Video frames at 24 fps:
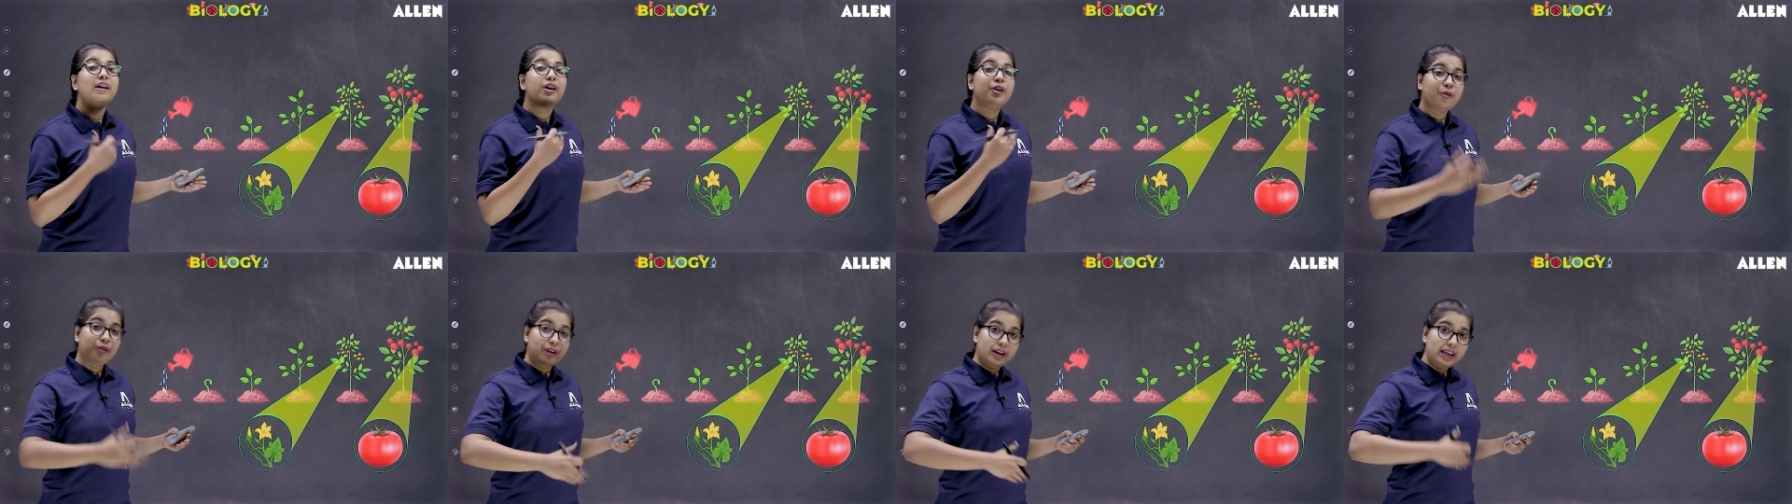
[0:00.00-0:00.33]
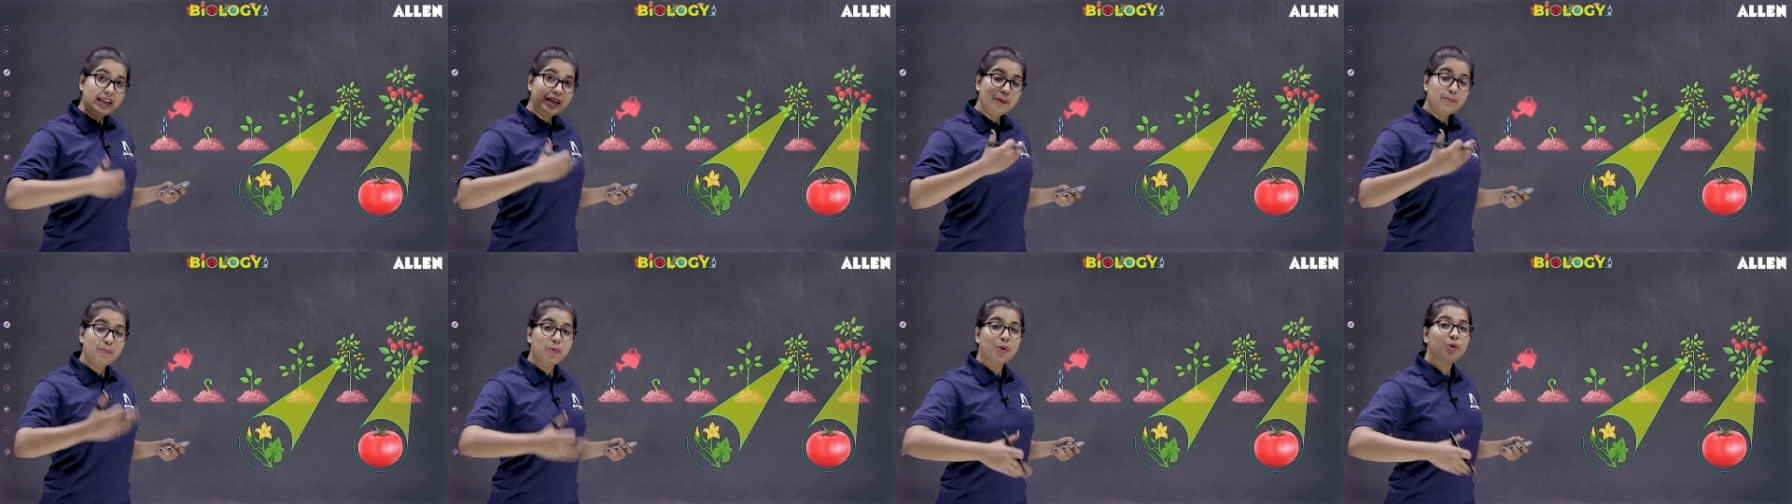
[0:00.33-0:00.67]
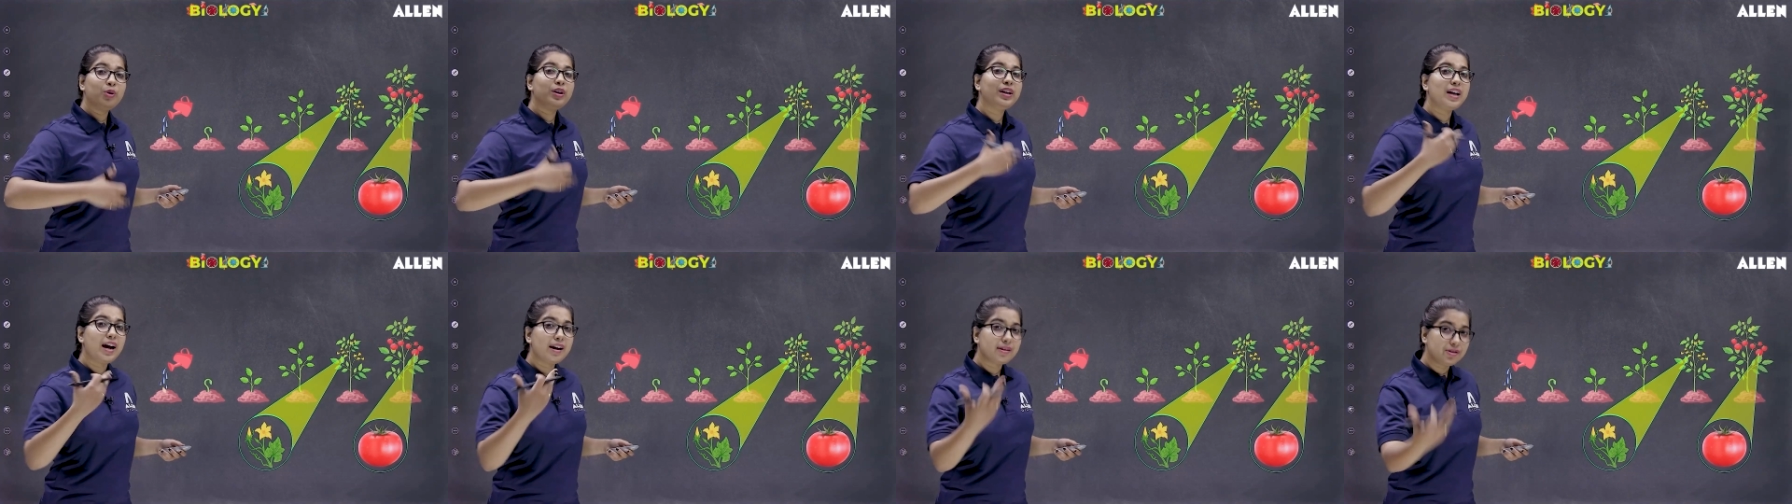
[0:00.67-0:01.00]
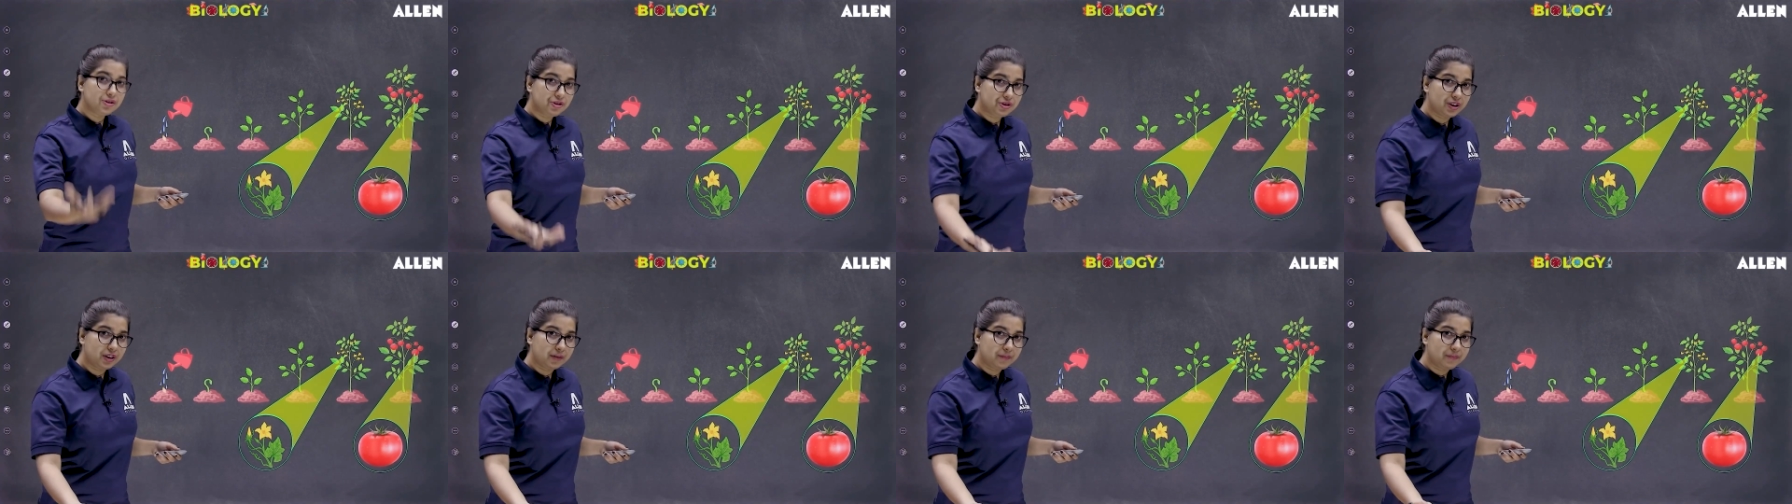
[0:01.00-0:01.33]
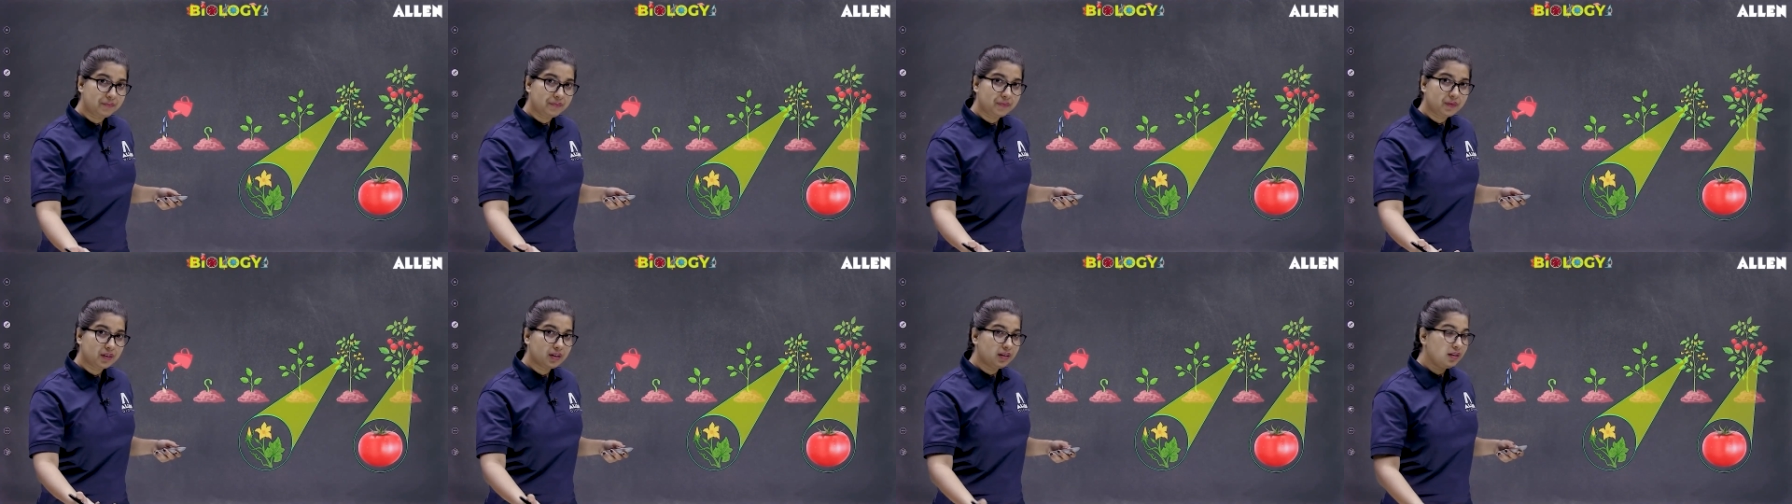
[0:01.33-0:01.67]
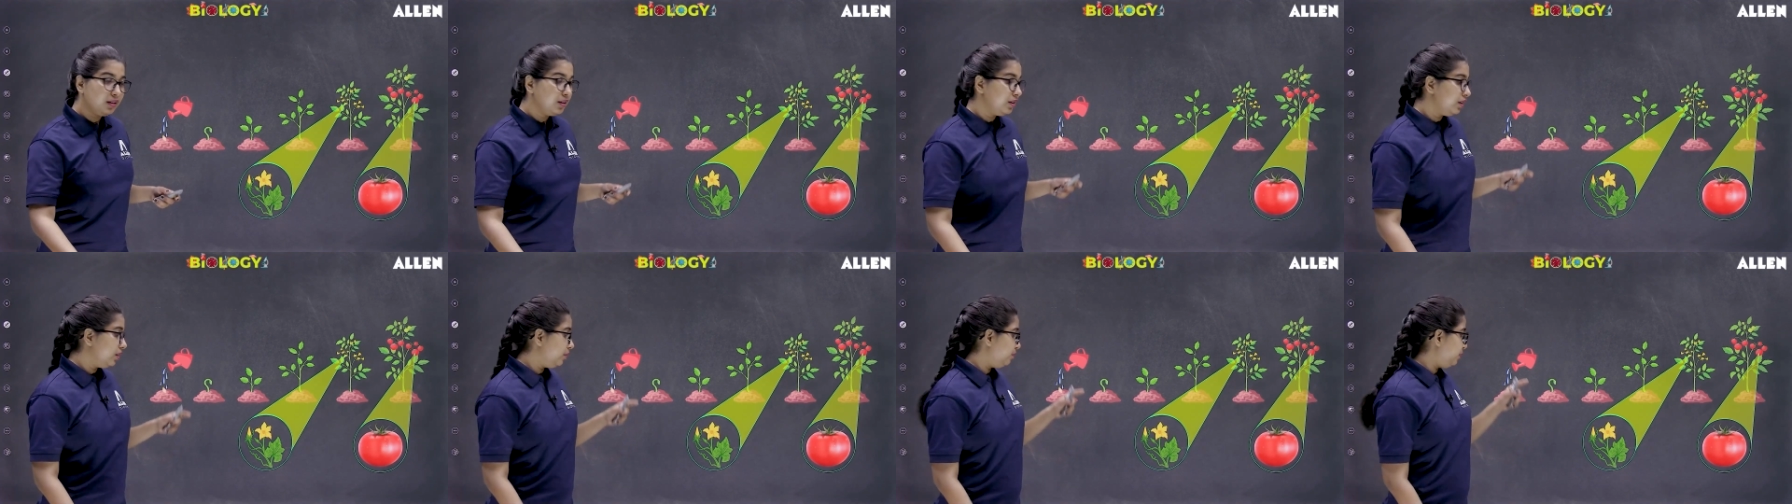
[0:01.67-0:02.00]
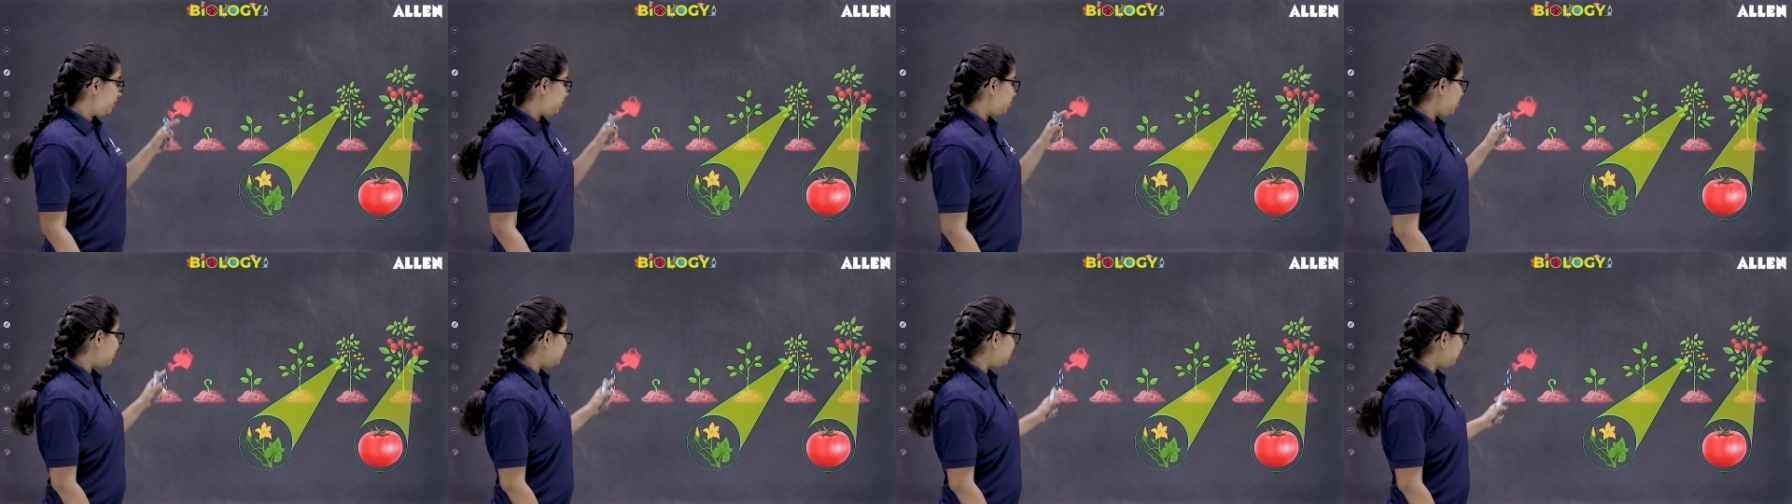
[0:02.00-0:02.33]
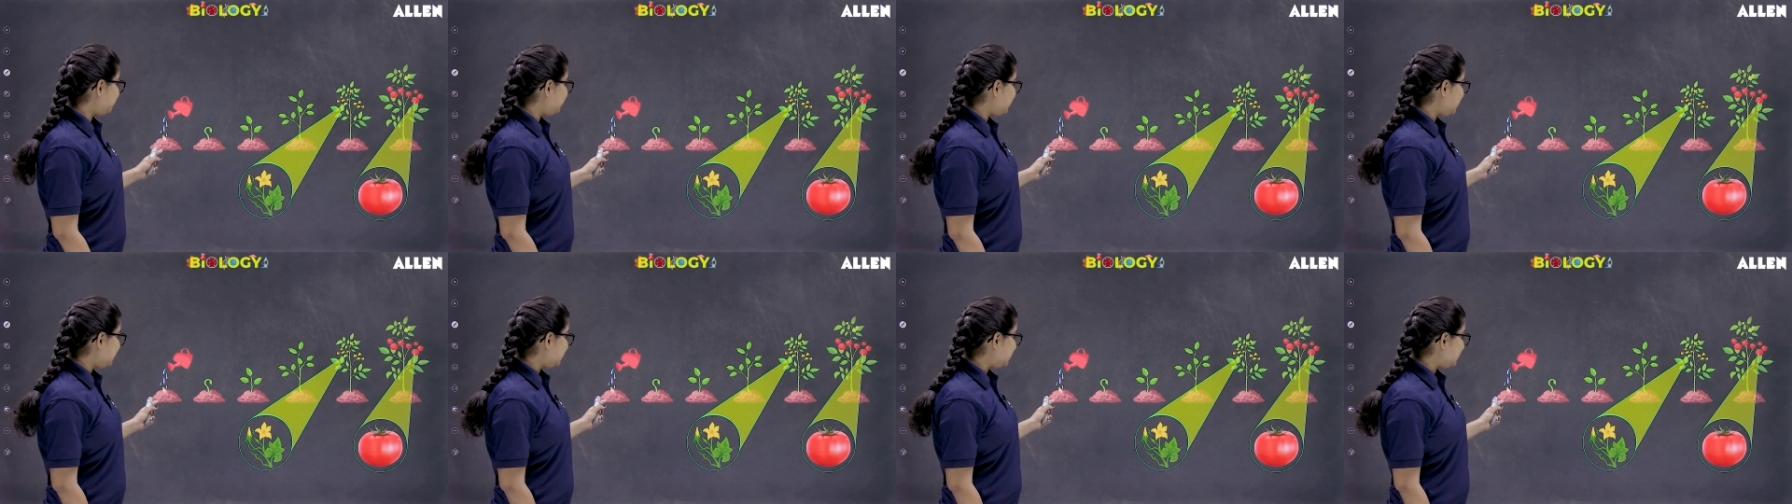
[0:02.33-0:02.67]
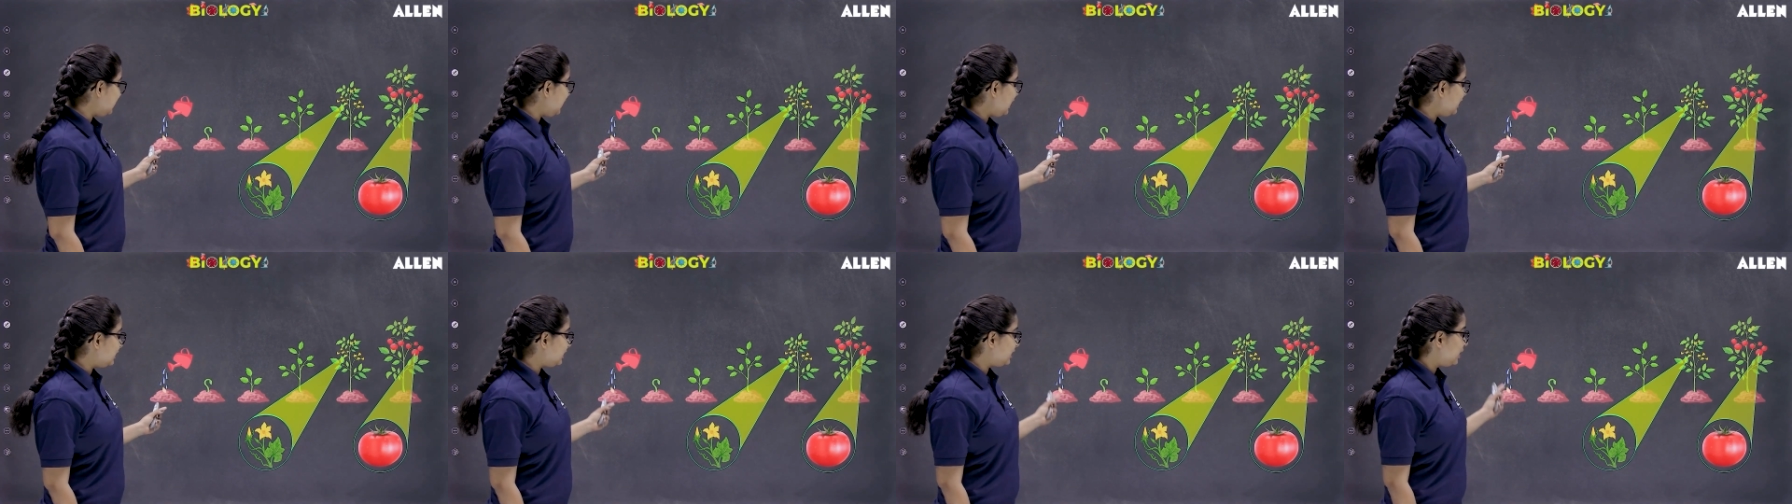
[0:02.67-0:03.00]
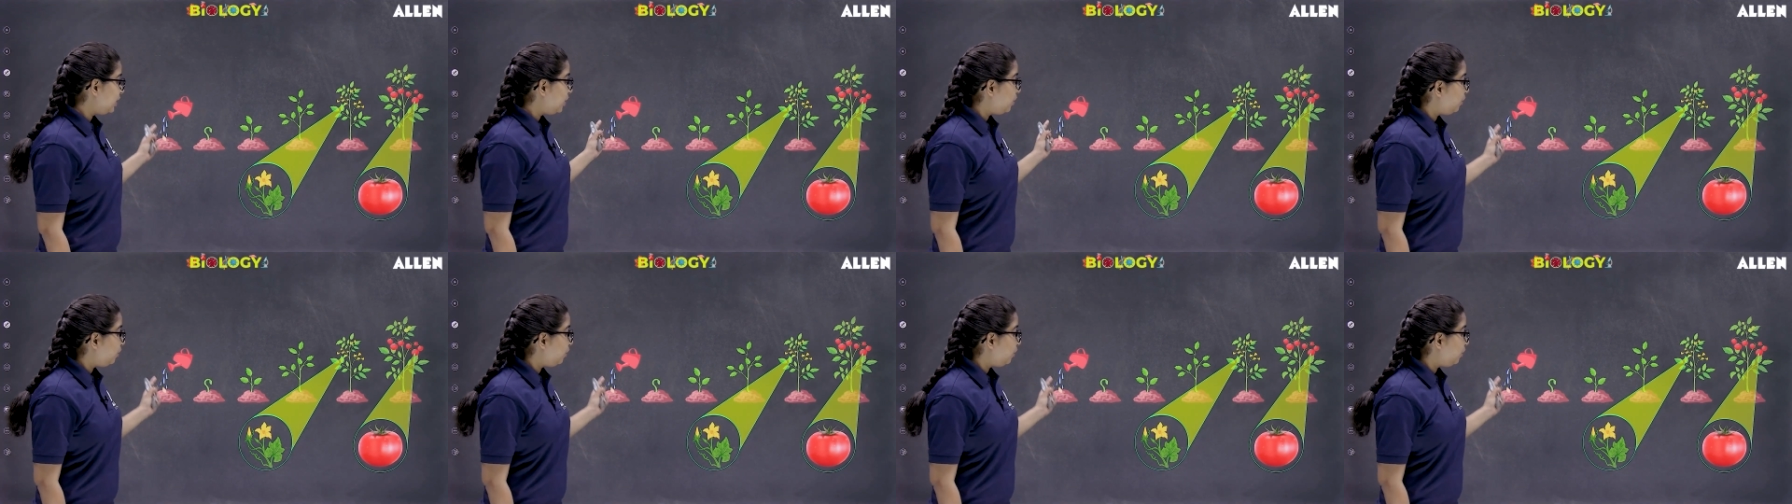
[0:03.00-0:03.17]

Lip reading: Reproduction. Because of the seeds,